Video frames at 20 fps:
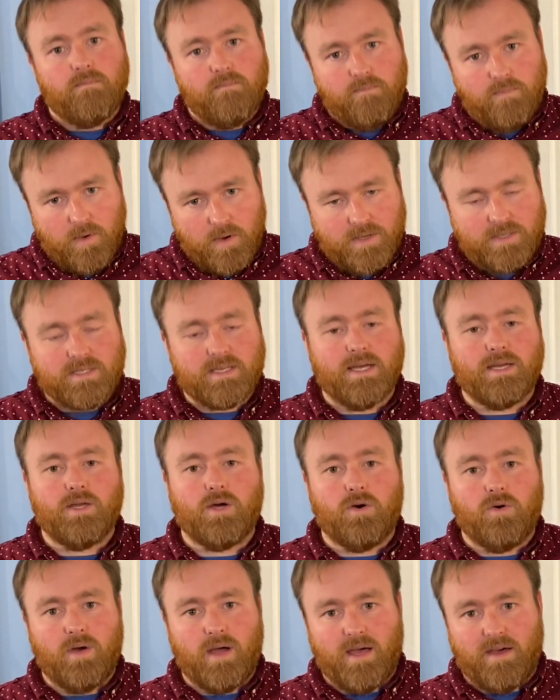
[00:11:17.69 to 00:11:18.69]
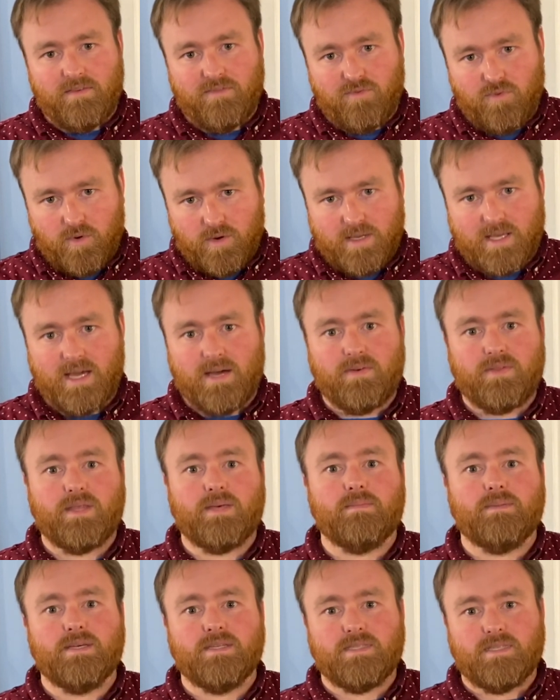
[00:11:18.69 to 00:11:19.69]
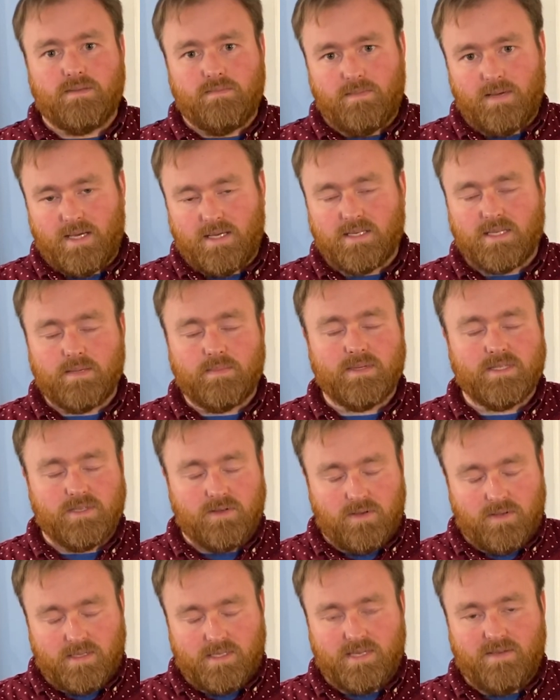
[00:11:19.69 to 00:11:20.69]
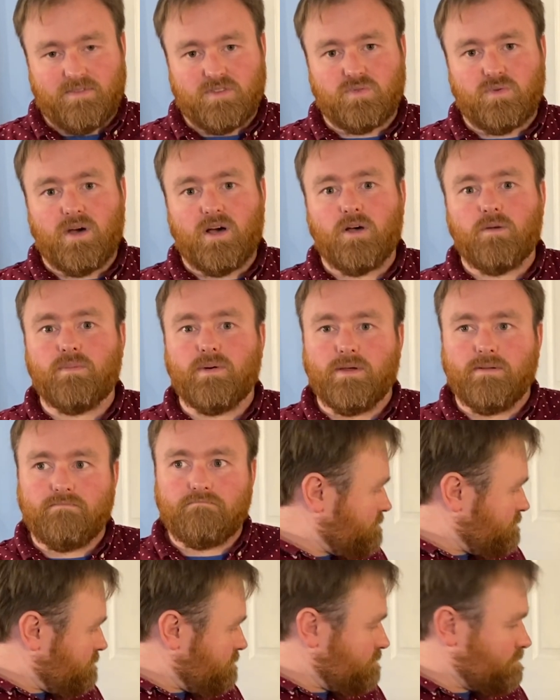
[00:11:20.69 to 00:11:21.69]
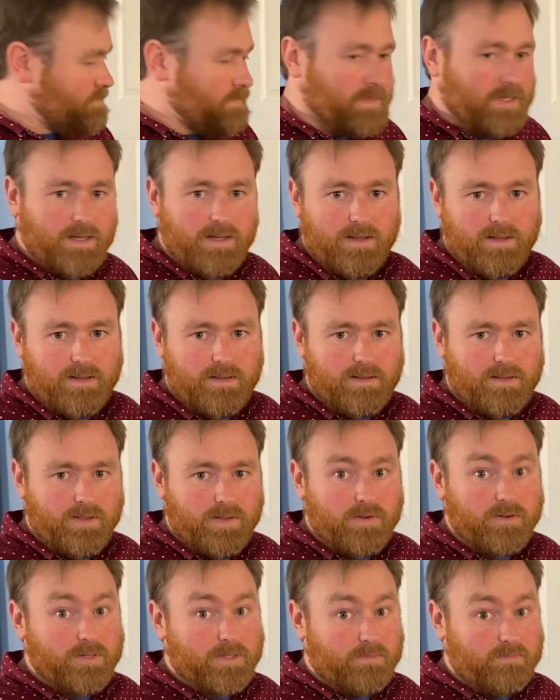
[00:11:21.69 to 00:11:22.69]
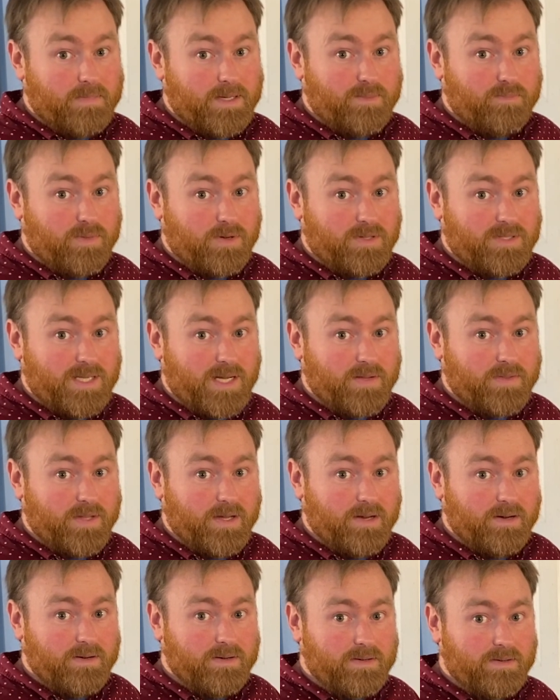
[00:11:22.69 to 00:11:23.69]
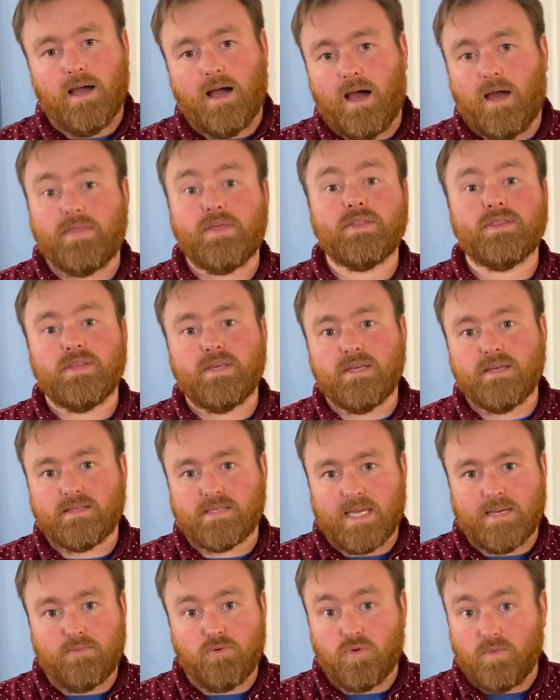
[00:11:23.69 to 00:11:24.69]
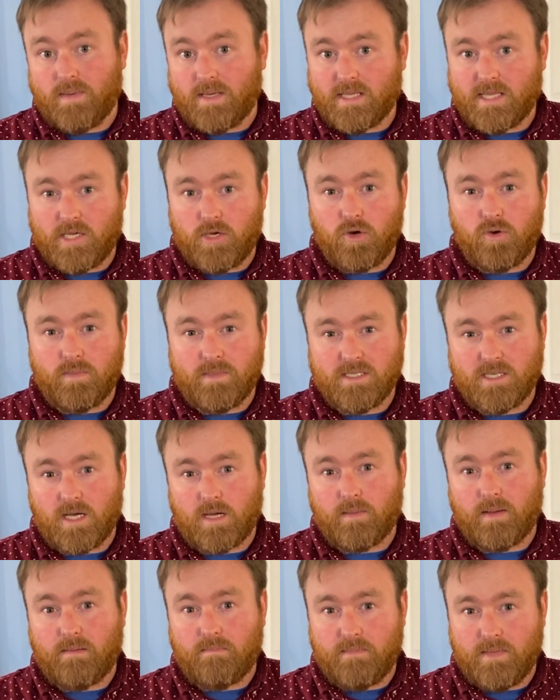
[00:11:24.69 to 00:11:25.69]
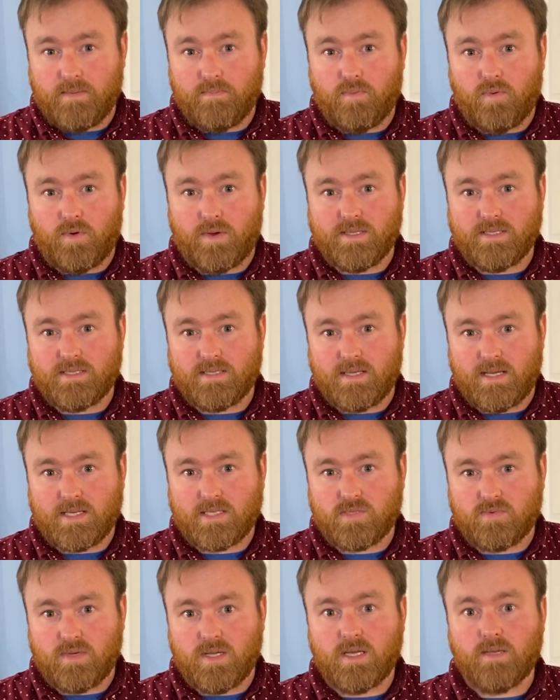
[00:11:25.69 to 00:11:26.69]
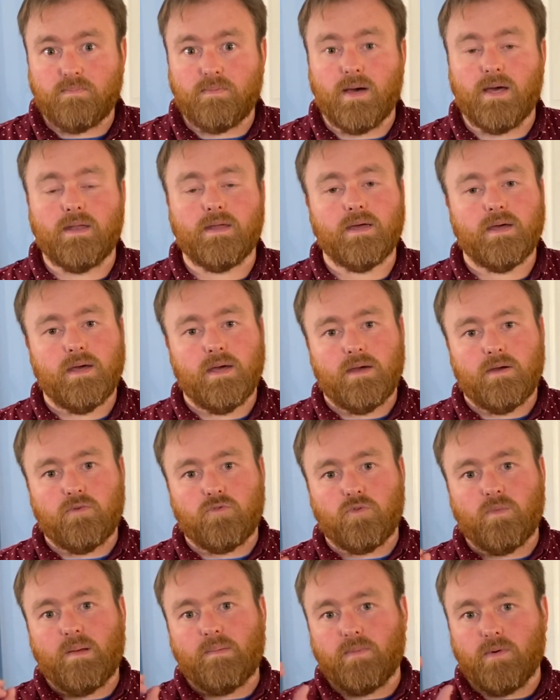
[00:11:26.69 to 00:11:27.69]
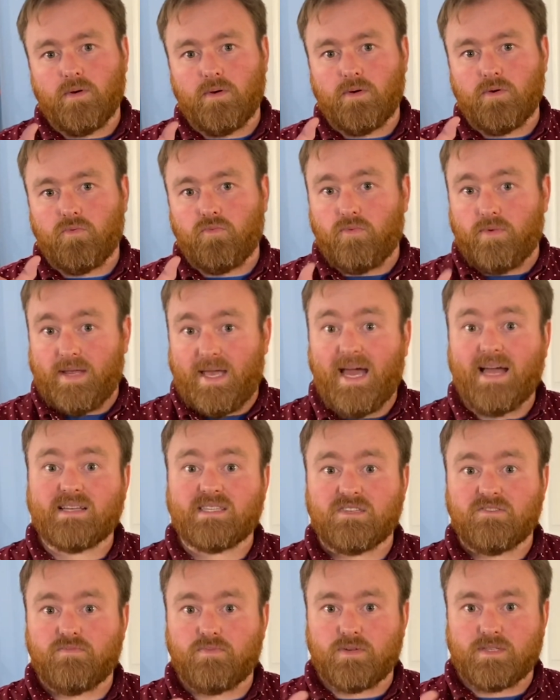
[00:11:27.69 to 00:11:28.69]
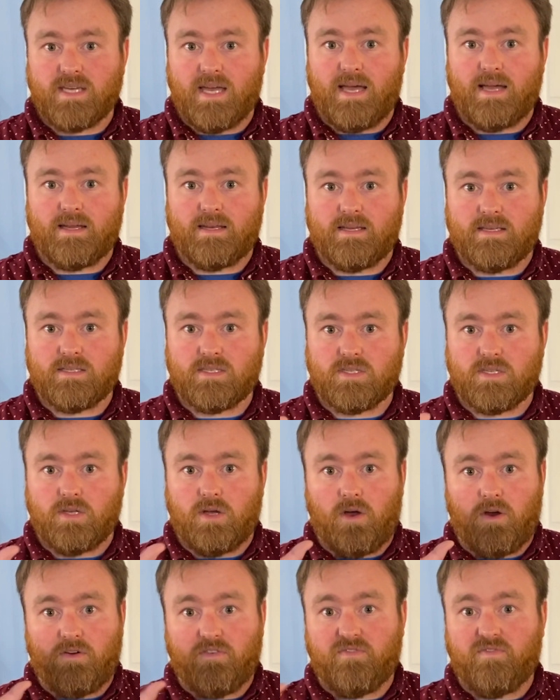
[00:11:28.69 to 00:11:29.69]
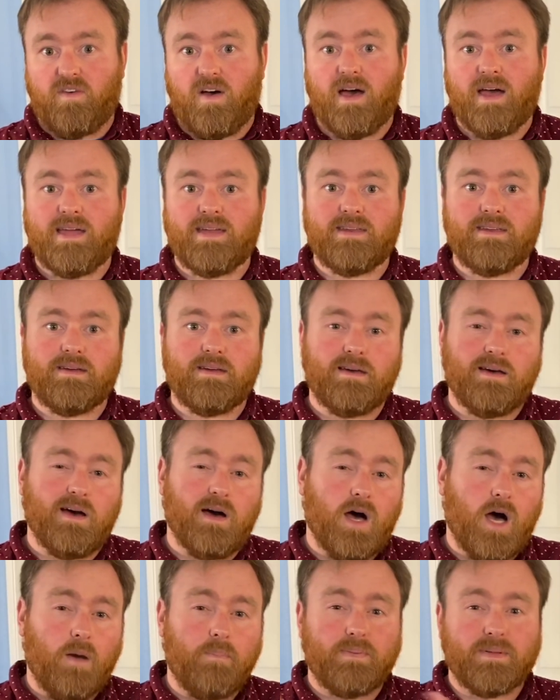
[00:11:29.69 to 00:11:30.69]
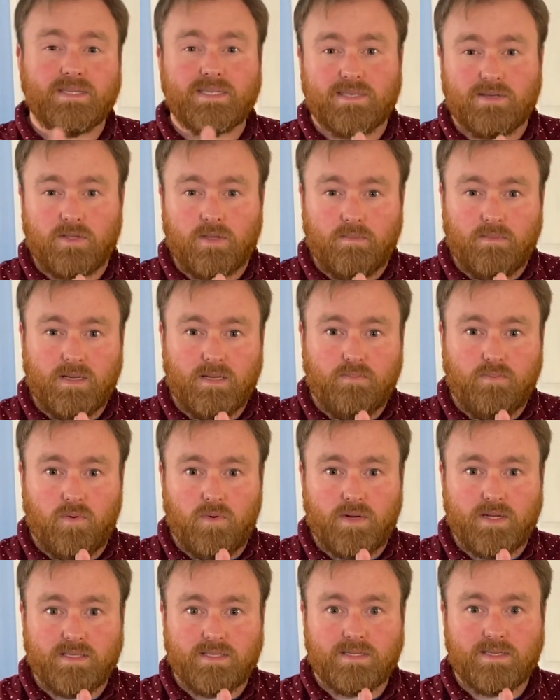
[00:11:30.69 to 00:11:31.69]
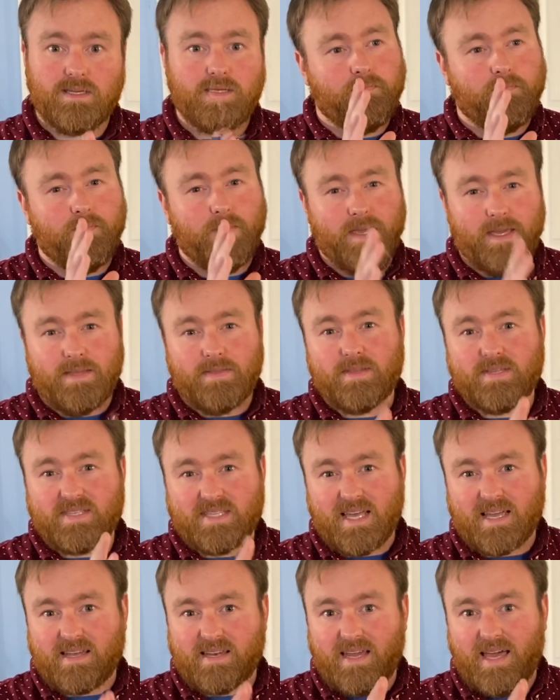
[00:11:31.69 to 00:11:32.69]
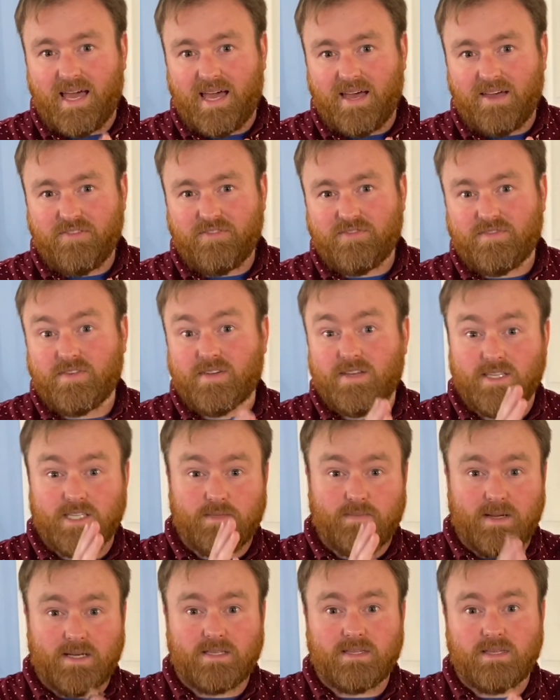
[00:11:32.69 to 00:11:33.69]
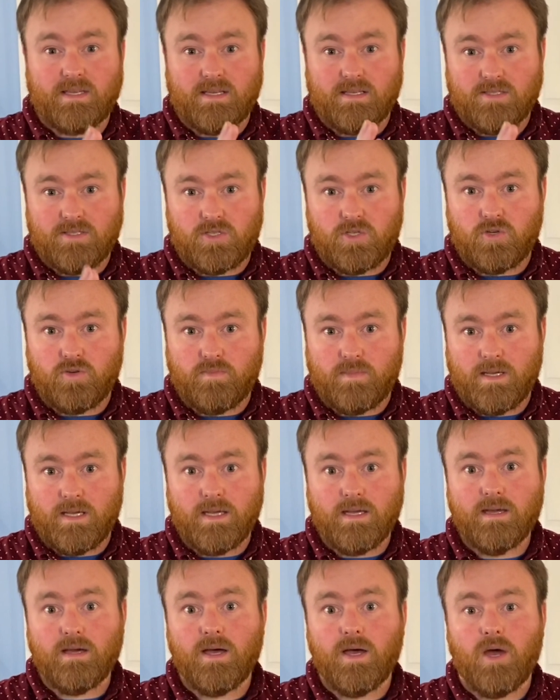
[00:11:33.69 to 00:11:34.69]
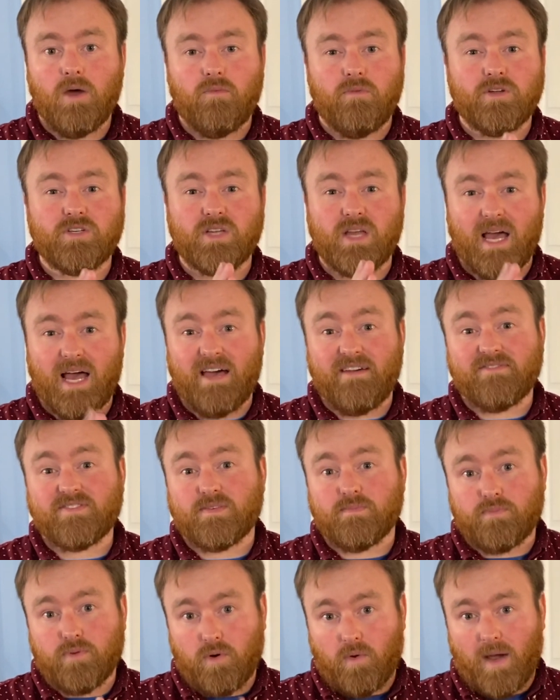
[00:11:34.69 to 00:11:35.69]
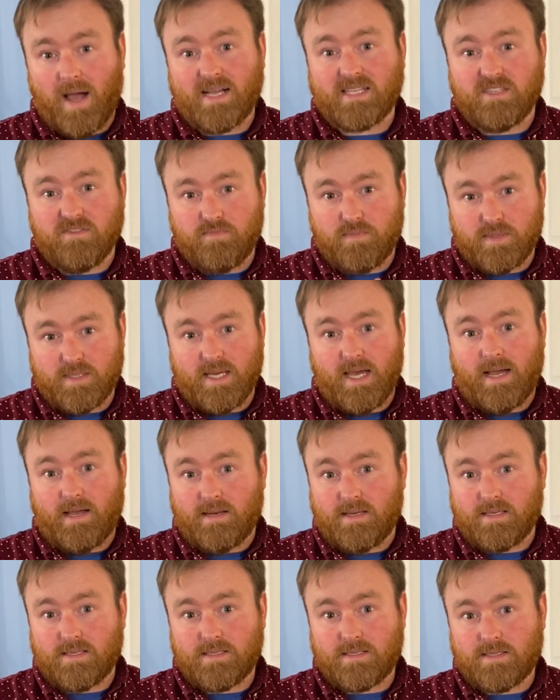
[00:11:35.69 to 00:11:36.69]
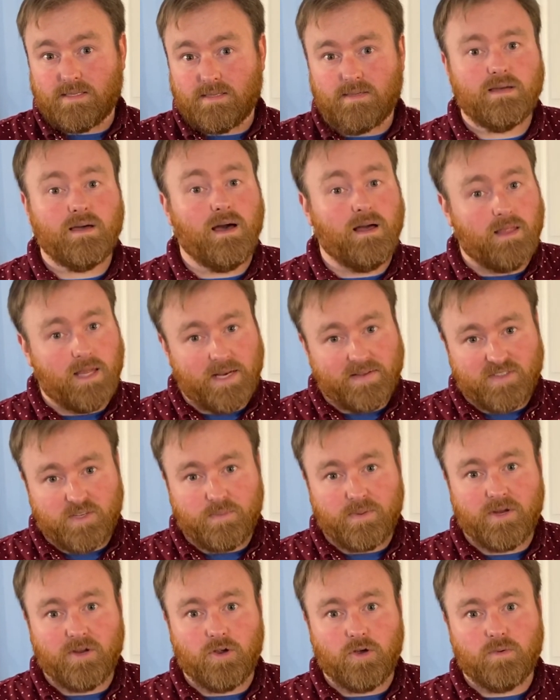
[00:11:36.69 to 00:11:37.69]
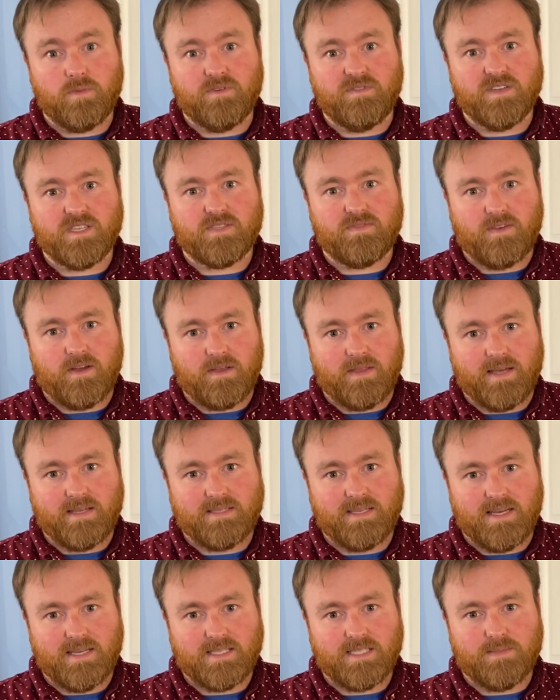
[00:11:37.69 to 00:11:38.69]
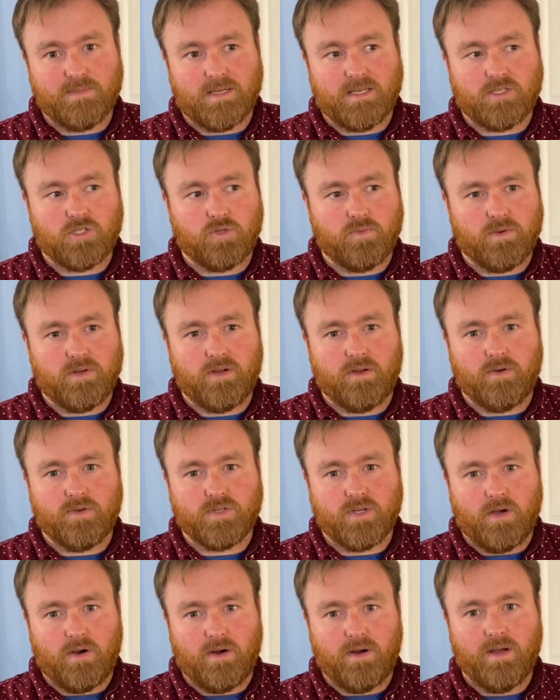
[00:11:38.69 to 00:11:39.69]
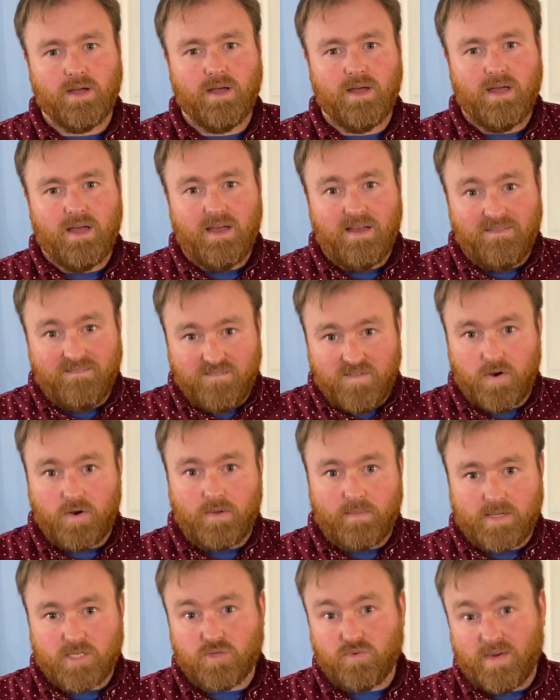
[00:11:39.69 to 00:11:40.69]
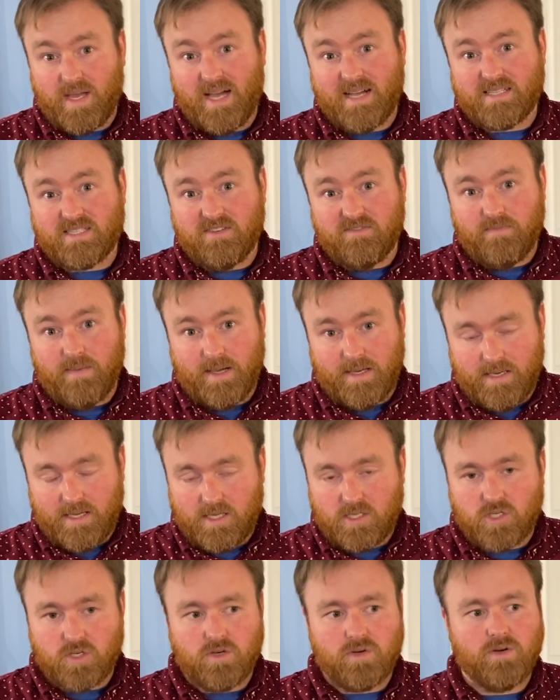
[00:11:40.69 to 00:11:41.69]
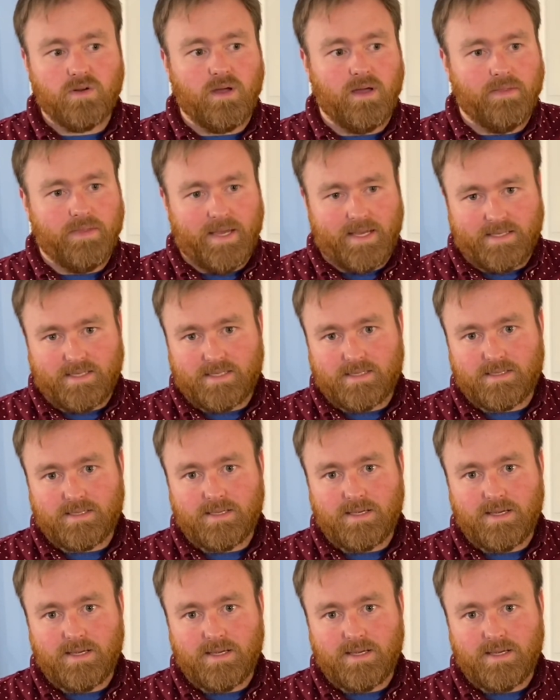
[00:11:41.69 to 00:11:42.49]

Books, I know, have word count limits and page limits and all that stuff as well, but there are some big books out there. I think the example will be clear when we talk about midpoints next week, but remember, reactive protagonists are fine up until the midpoint. In the second half, especially in 2B, we should have some proactive protagonists. A lot of superhero movies fail that test because superheroes are very much reactive by nature, and that's